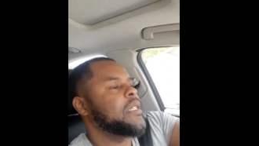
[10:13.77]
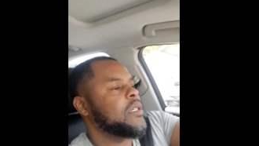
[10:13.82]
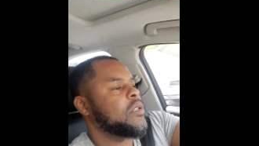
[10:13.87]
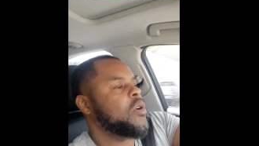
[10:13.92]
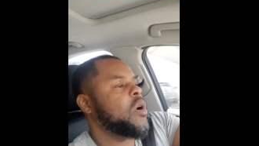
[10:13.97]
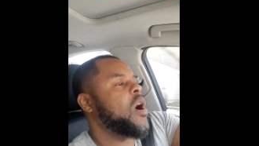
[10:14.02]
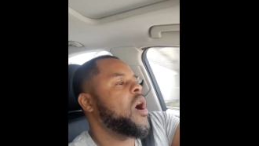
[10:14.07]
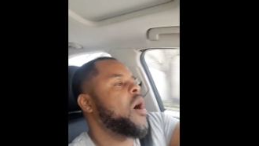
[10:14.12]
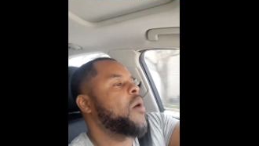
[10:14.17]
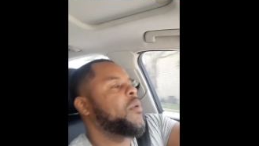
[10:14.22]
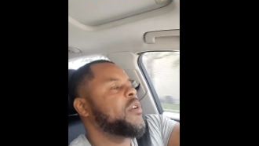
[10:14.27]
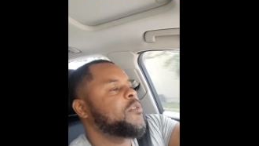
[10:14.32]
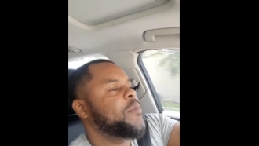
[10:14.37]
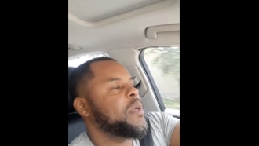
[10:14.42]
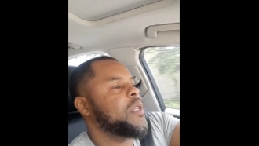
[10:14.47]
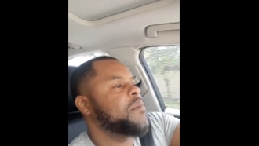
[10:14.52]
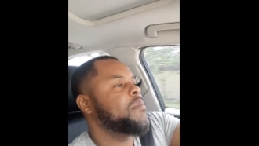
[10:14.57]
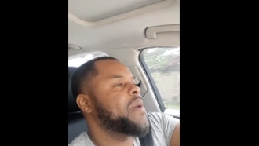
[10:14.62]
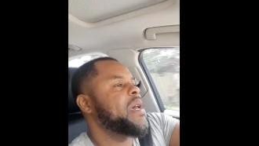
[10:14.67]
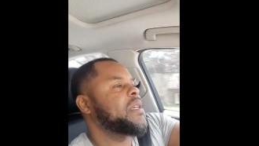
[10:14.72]
It's gonna always
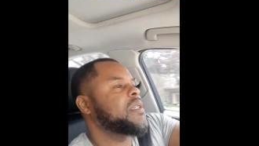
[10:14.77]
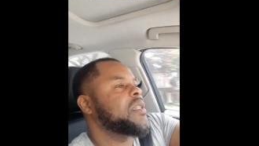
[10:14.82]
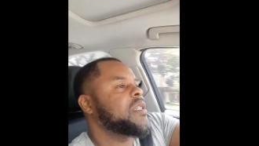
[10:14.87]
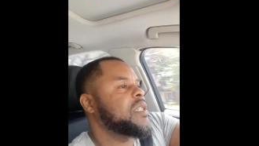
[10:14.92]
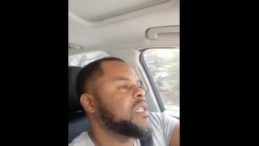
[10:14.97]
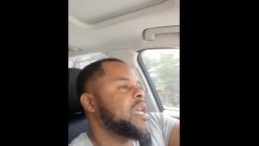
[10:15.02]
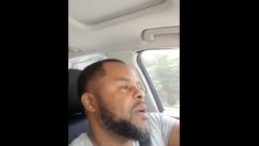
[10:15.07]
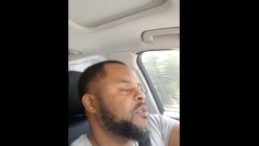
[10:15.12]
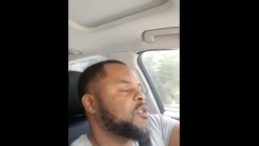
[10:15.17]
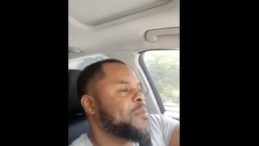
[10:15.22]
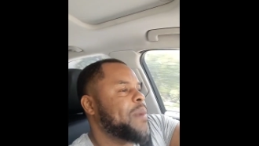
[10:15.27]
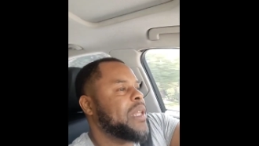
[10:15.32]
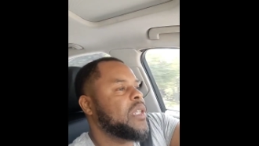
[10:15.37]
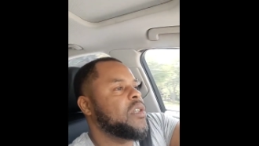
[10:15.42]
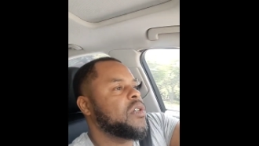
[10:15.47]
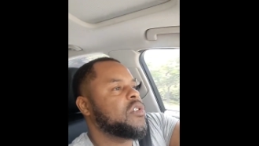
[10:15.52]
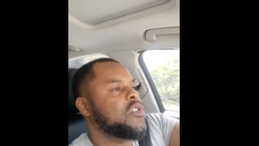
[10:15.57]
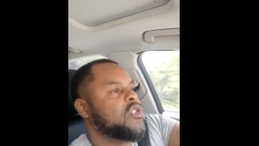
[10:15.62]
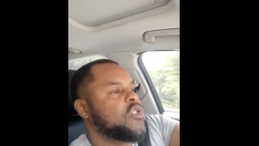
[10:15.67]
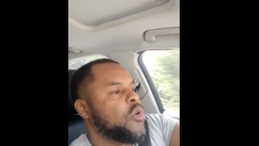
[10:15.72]
be the message. That was my
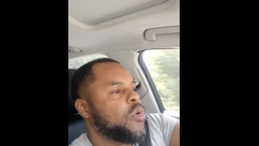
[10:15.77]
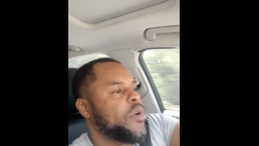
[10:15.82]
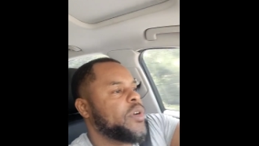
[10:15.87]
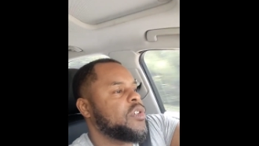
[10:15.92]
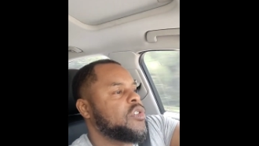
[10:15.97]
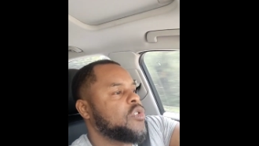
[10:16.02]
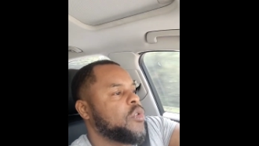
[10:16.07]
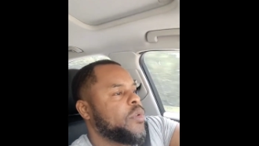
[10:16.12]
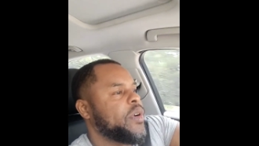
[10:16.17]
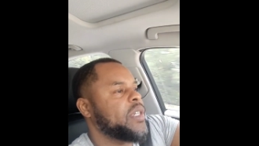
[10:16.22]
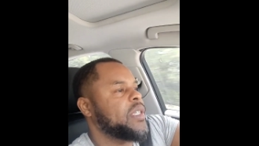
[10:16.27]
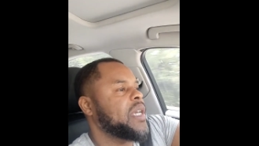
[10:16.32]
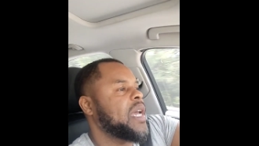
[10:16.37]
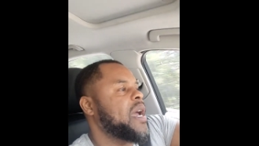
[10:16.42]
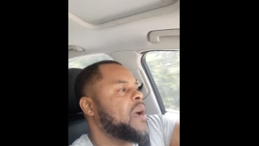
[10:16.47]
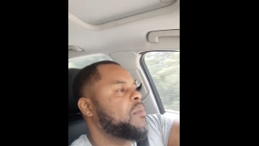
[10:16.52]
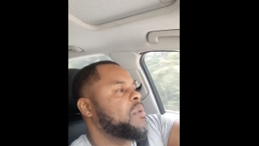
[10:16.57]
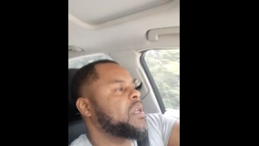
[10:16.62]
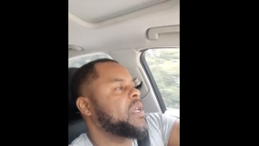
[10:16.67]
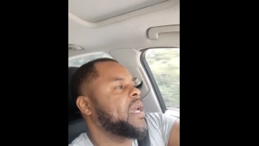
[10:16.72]
little story, story
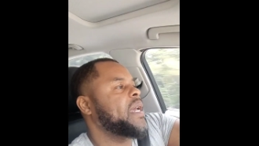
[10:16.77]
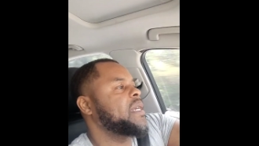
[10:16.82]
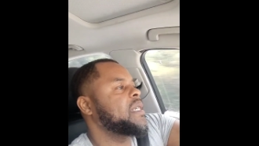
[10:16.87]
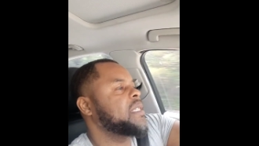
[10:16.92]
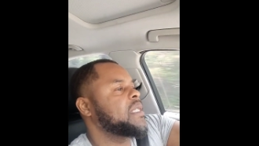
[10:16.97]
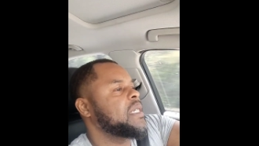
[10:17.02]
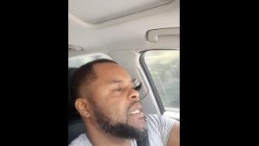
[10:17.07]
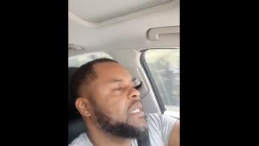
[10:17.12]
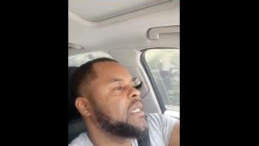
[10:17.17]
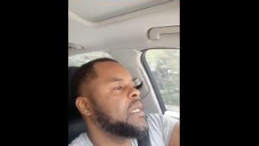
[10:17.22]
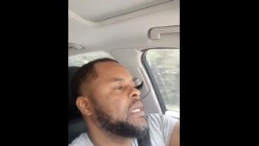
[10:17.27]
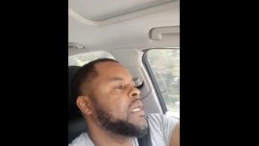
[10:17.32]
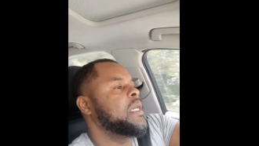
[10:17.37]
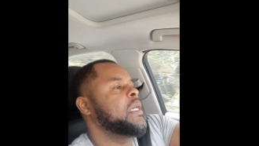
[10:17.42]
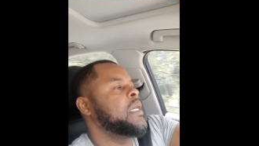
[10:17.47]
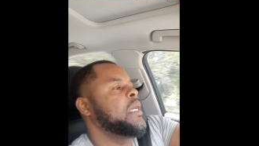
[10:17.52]
time with KC